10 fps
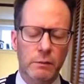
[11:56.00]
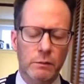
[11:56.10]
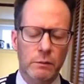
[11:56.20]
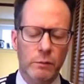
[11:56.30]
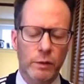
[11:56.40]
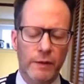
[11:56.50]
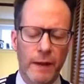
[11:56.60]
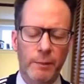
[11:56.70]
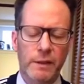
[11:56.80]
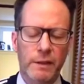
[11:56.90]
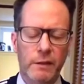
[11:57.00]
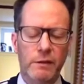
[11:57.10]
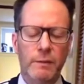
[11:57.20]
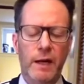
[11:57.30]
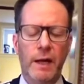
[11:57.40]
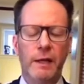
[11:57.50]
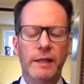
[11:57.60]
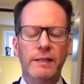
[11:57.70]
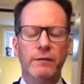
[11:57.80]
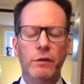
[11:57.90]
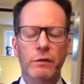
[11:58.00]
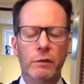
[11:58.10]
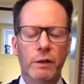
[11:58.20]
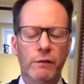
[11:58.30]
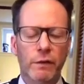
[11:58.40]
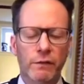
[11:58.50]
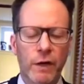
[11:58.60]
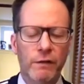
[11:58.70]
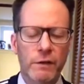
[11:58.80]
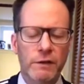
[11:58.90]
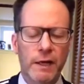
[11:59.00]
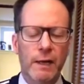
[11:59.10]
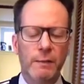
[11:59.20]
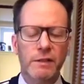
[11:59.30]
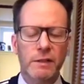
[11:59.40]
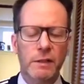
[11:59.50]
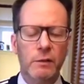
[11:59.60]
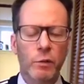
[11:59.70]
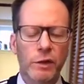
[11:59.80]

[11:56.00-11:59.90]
with that beginner's mind, as if you're doing it for the very first time, see what you